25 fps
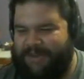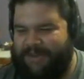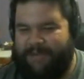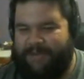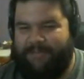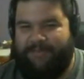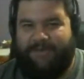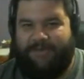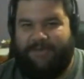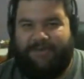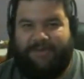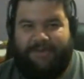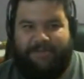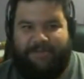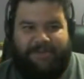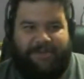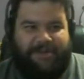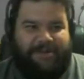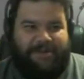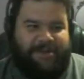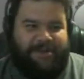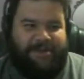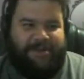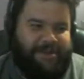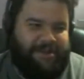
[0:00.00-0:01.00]
snips or
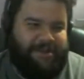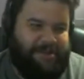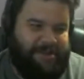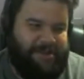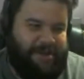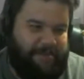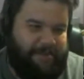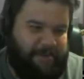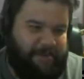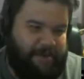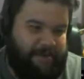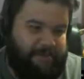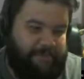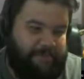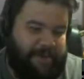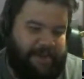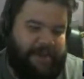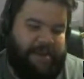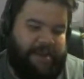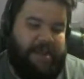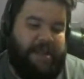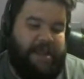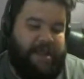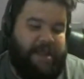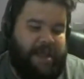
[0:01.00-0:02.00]
something to cut the top off.
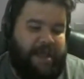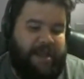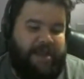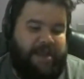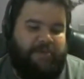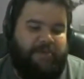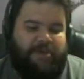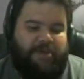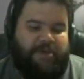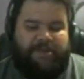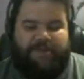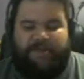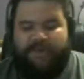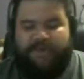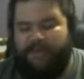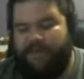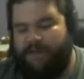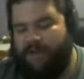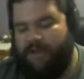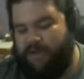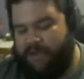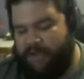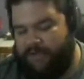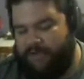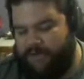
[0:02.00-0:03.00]
But anyways,
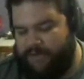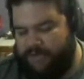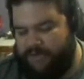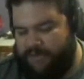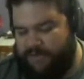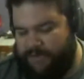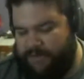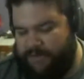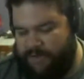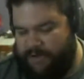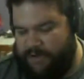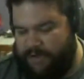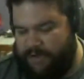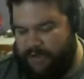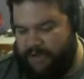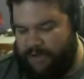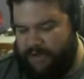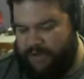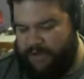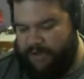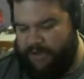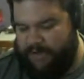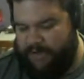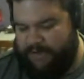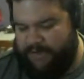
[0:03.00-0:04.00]
it just
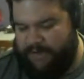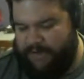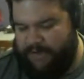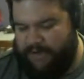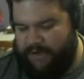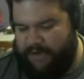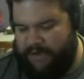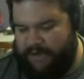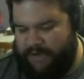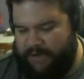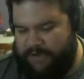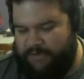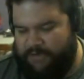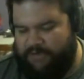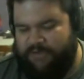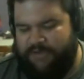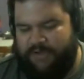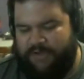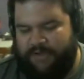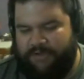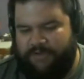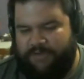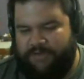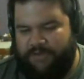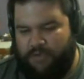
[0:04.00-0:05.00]
it's an
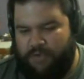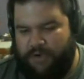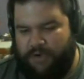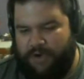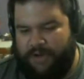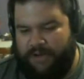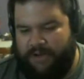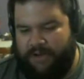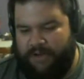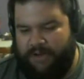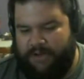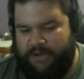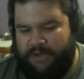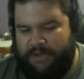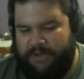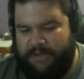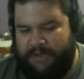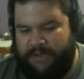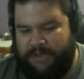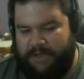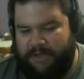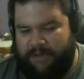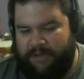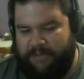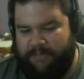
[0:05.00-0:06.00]
interesting story
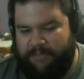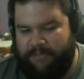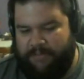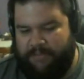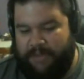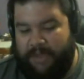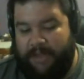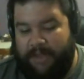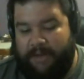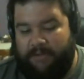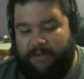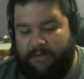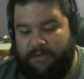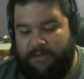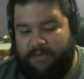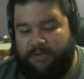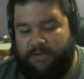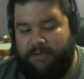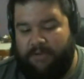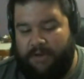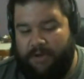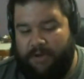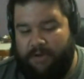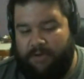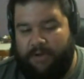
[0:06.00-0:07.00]
that
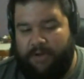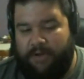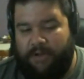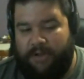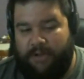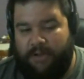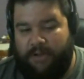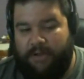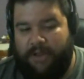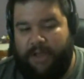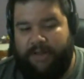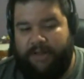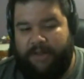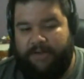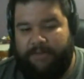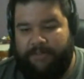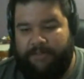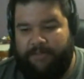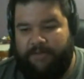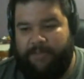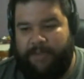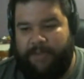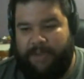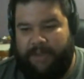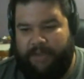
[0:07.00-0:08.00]
got
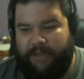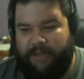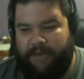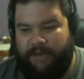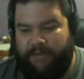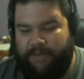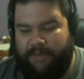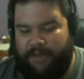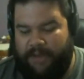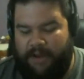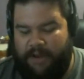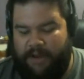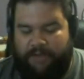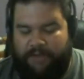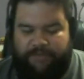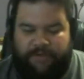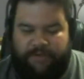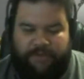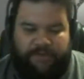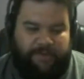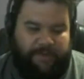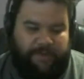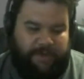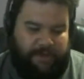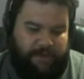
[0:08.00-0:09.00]
some speed, and then
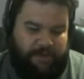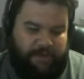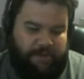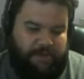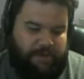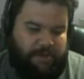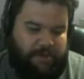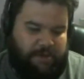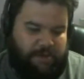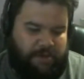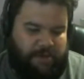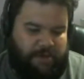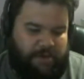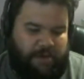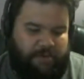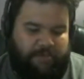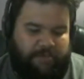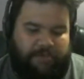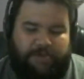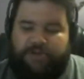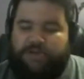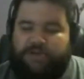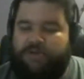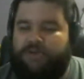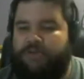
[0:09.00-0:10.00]
obviously
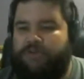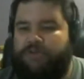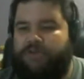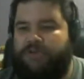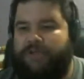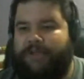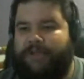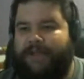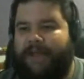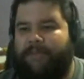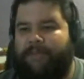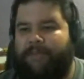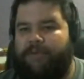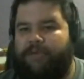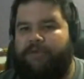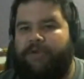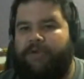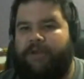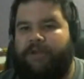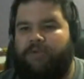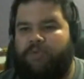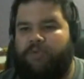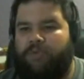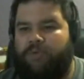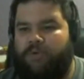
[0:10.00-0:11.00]
a bunch of other shit
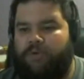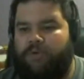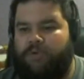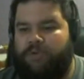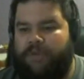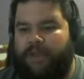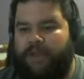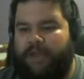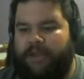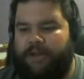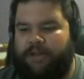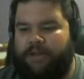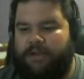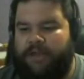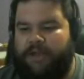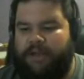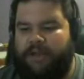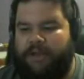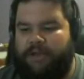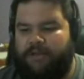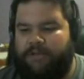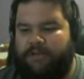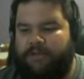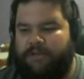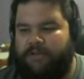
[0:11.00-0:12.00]
happened around the world that
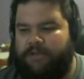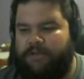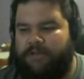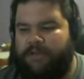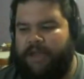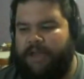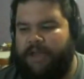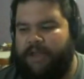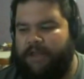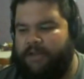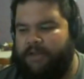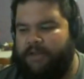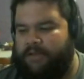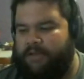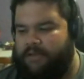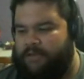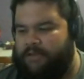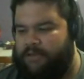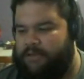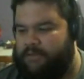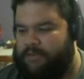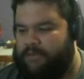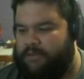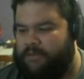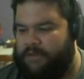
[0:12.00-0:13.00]
kind of died
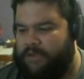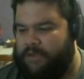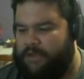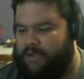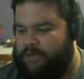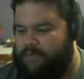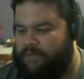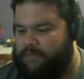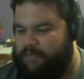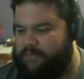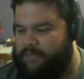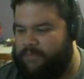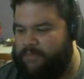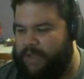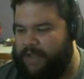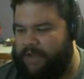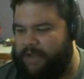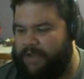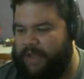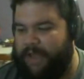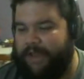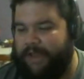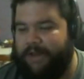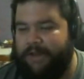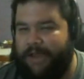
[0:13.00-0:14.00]

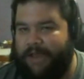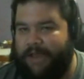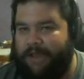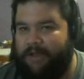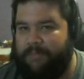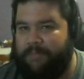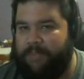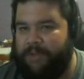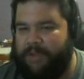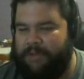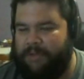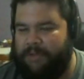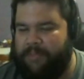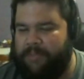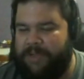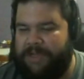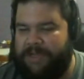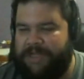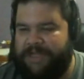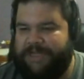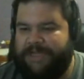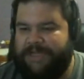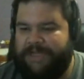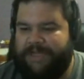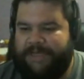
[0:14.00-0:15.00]
down a bit.
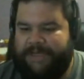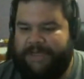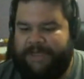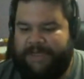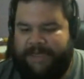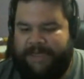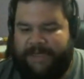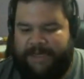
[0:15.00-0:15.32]
But